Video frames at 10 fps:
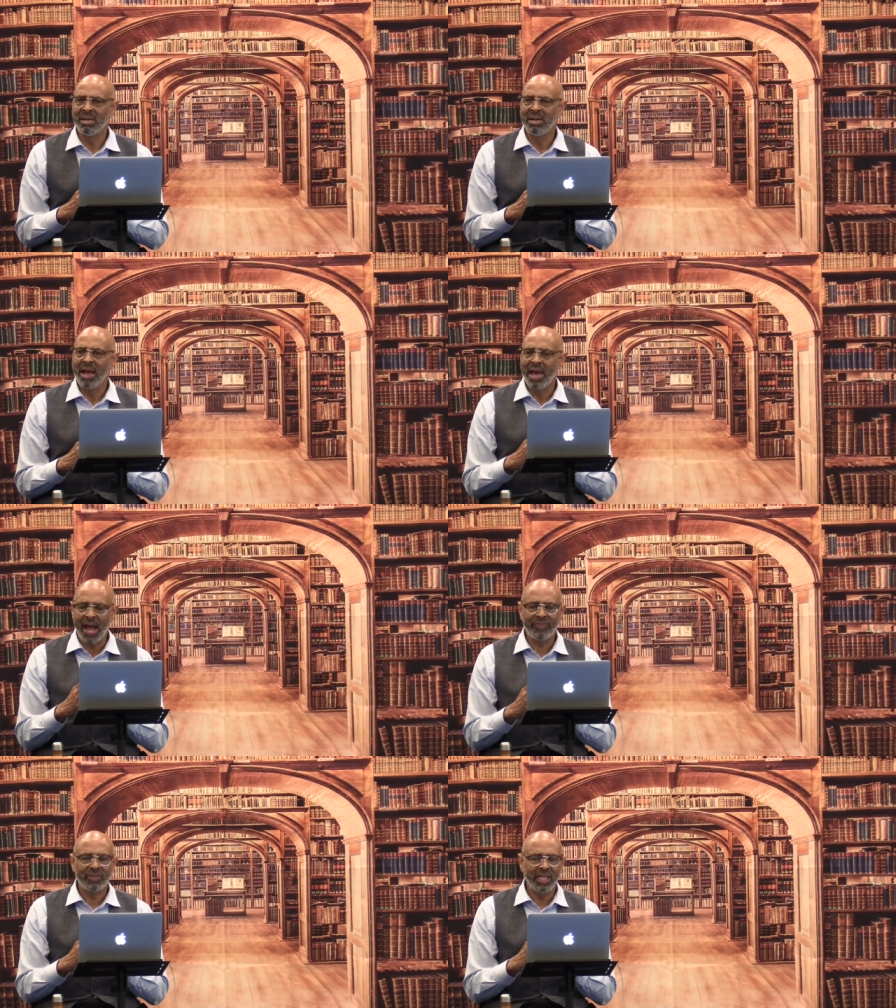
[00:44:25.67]
And
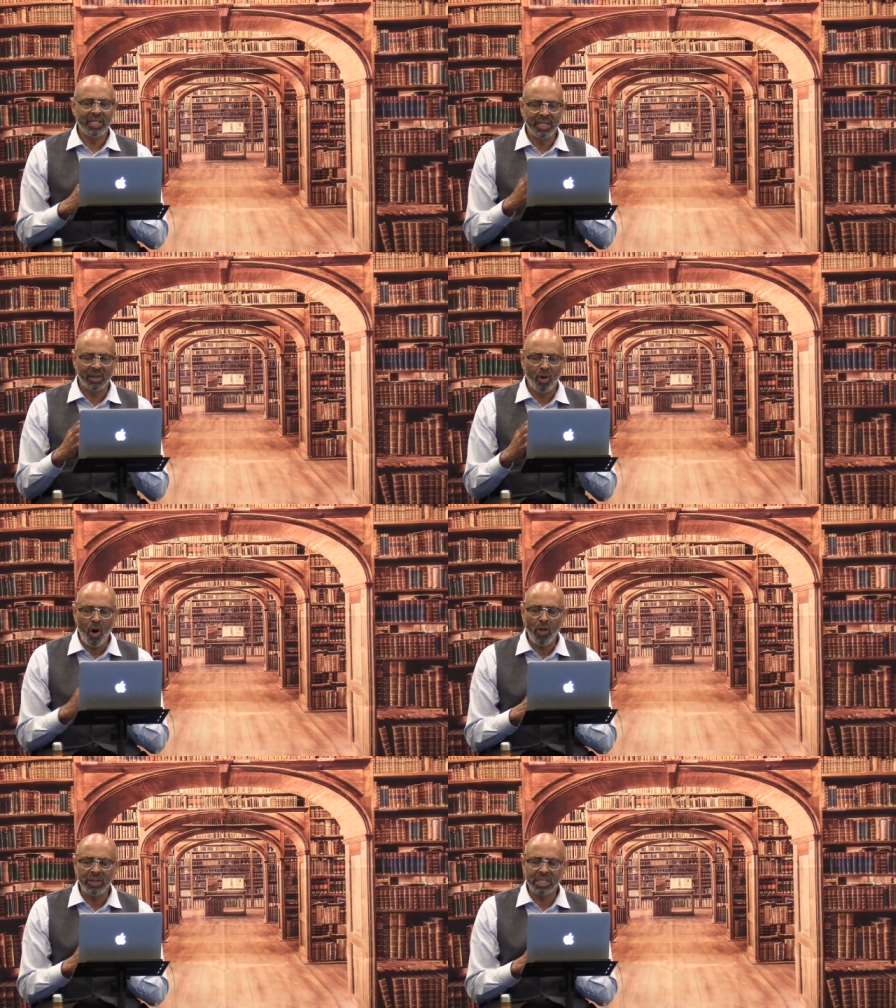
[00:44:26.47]
after he's done all
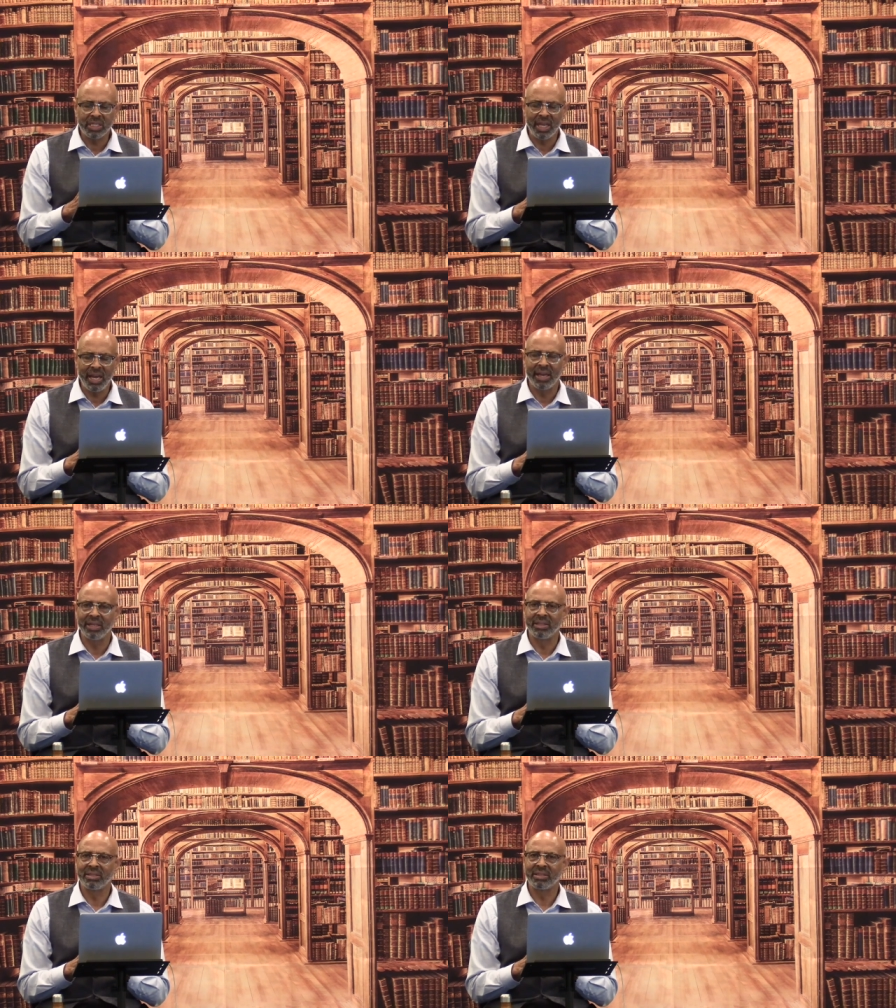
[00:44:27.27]
these things,
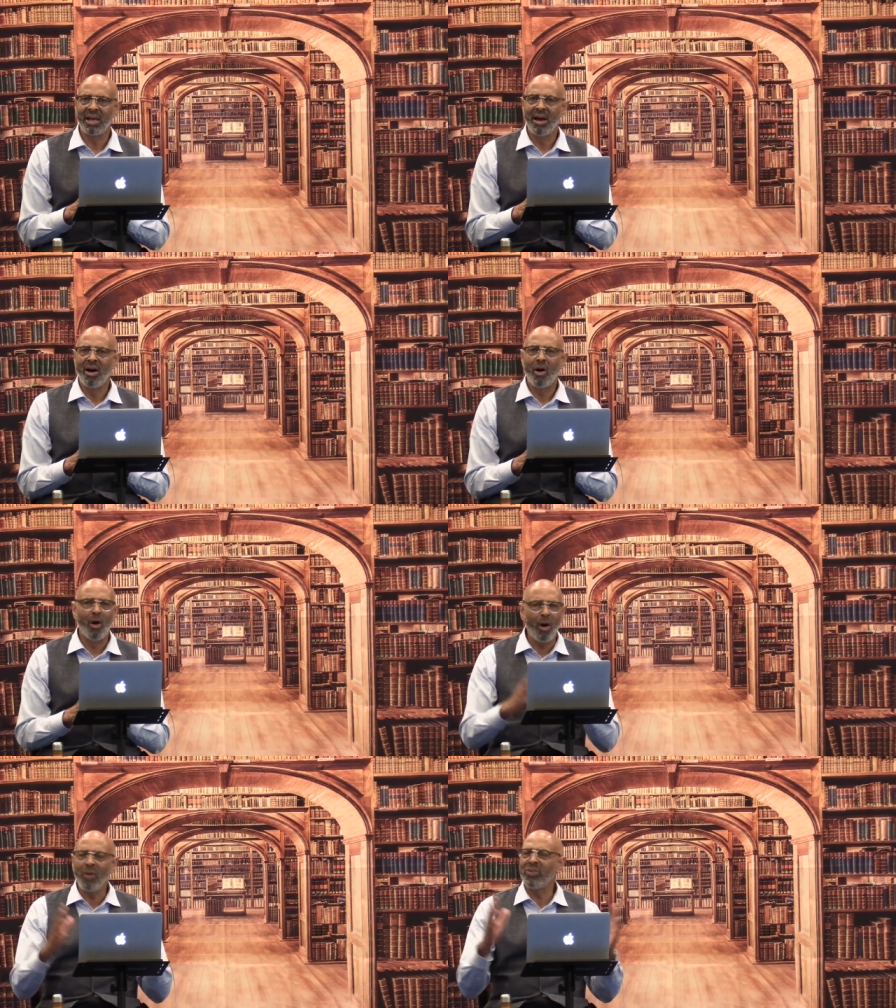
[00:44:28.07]

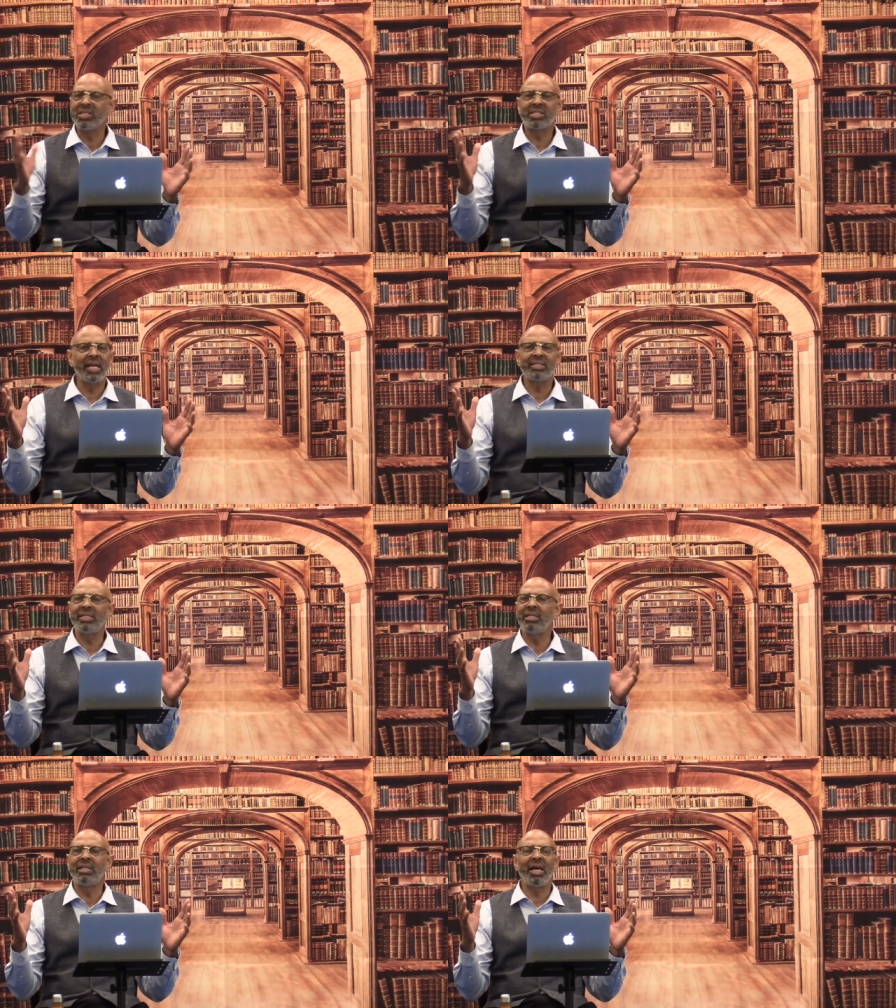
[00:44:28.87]
all these things that he
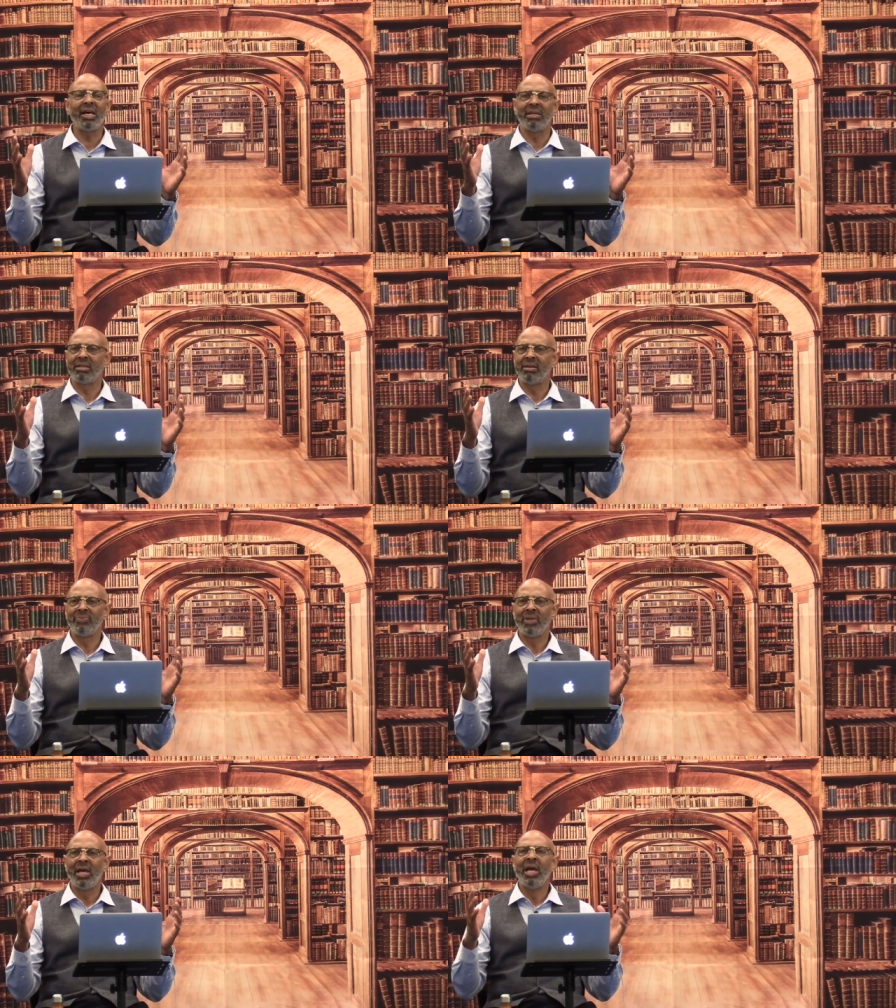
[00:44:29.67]
did,
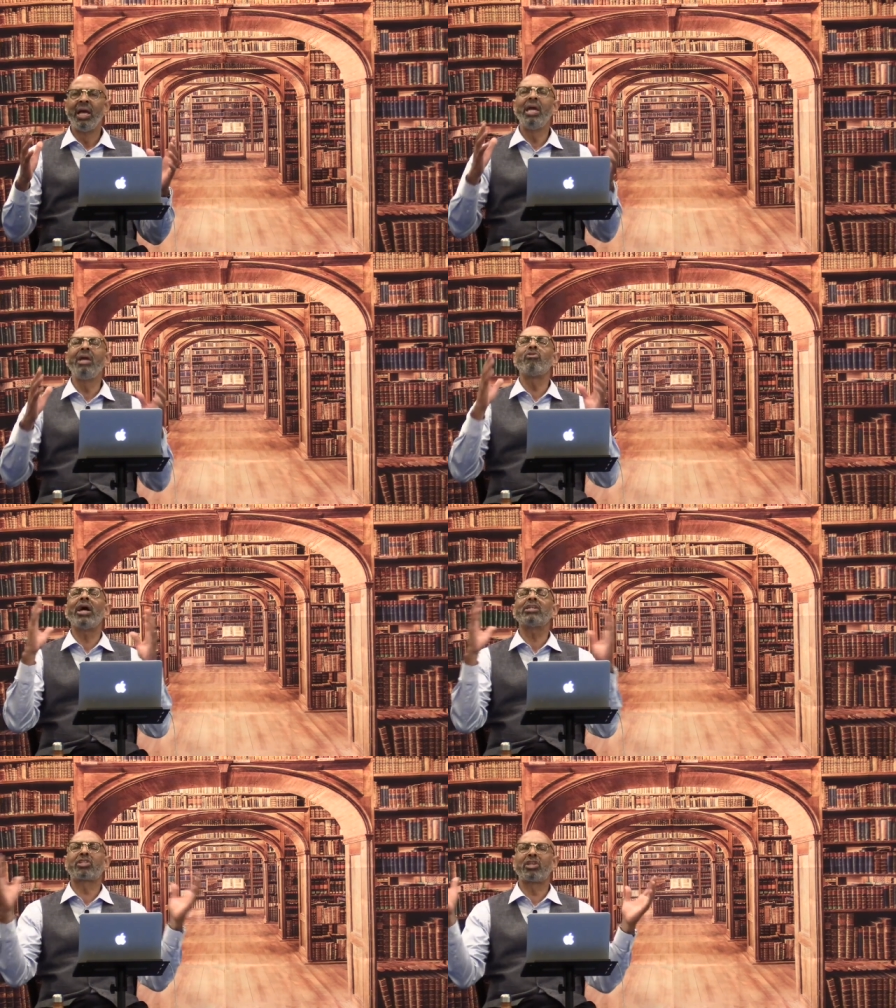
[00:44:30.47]
he
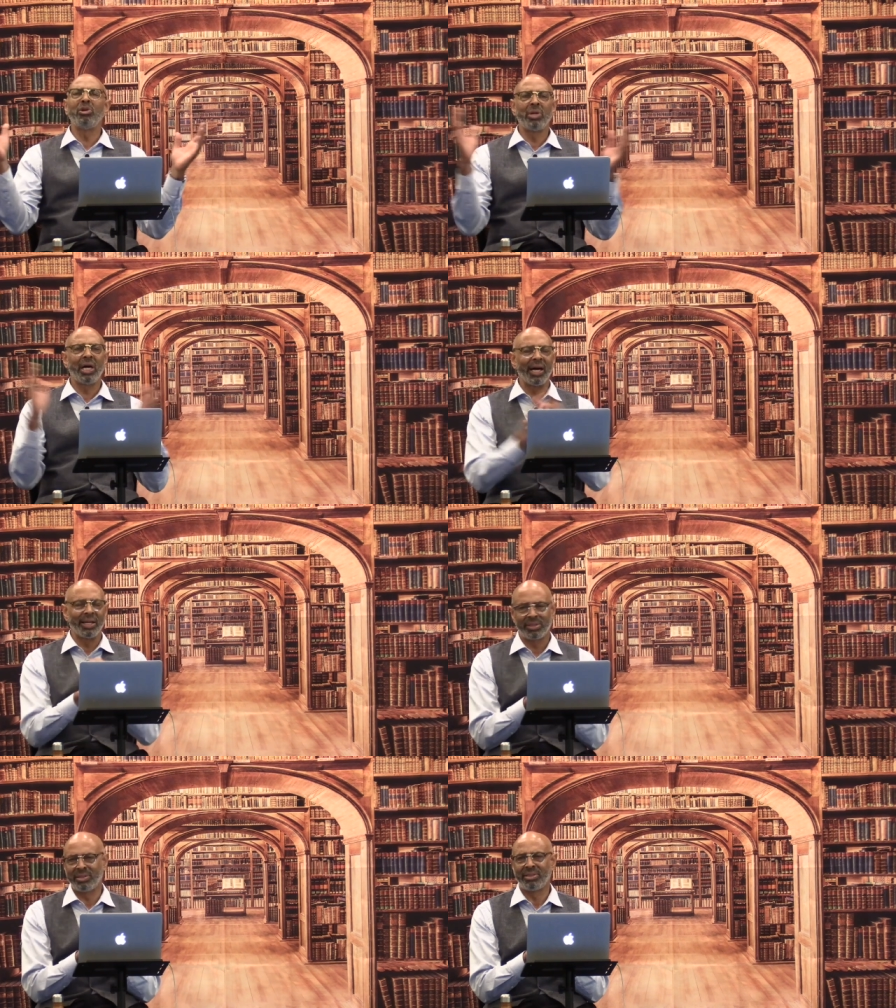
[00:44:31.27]
rescued
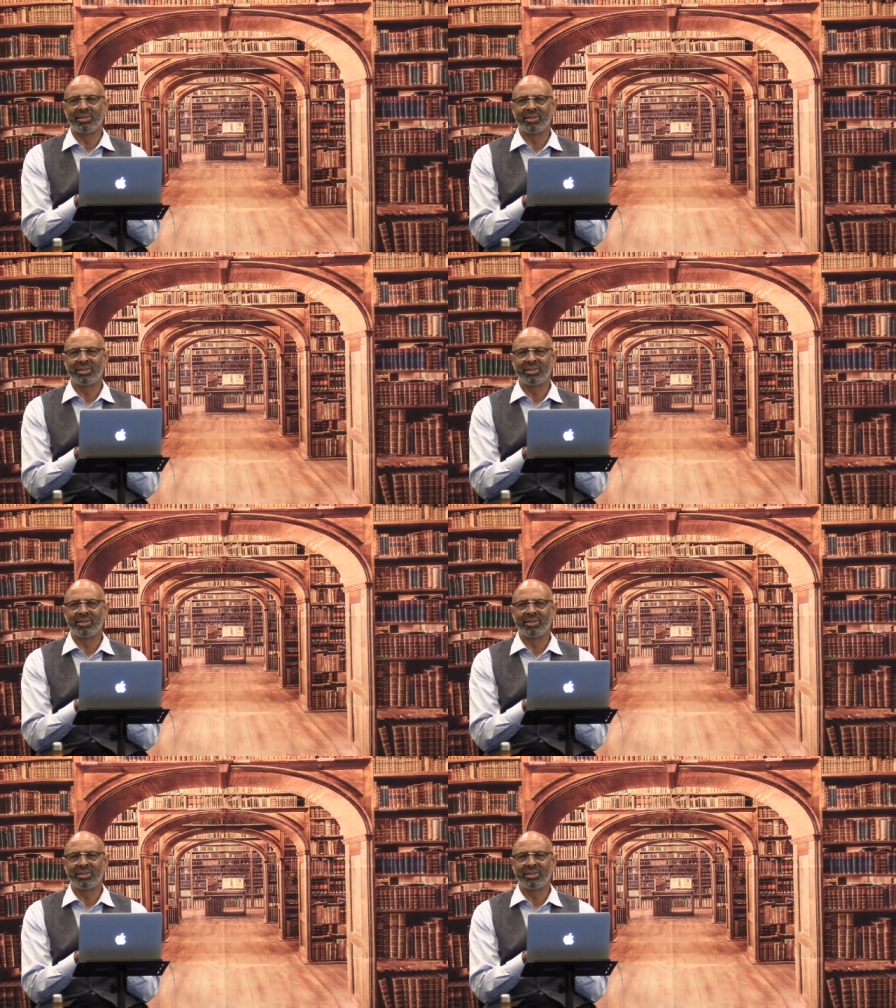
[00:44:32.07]
us.